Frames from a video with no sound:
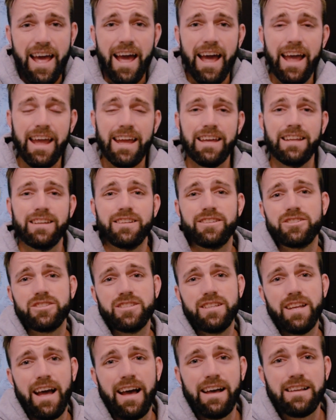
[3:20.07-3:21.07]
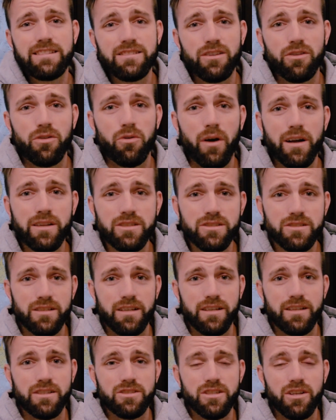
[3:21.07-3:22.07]
And she asked a
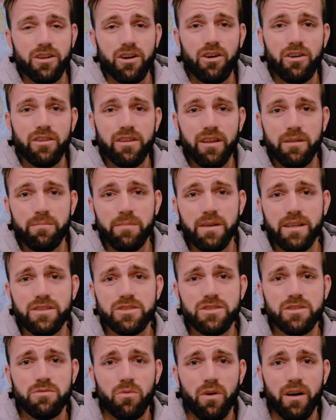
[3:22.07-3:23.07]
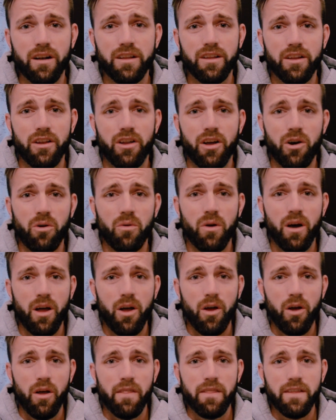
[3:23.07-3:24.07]
question and she called on me. She wanted to know
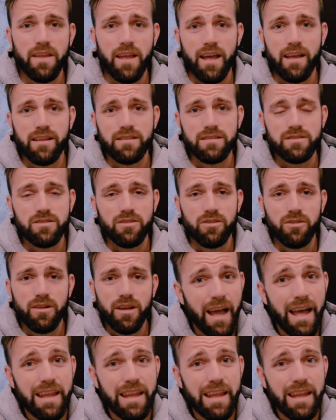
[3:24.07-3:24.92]
the answer.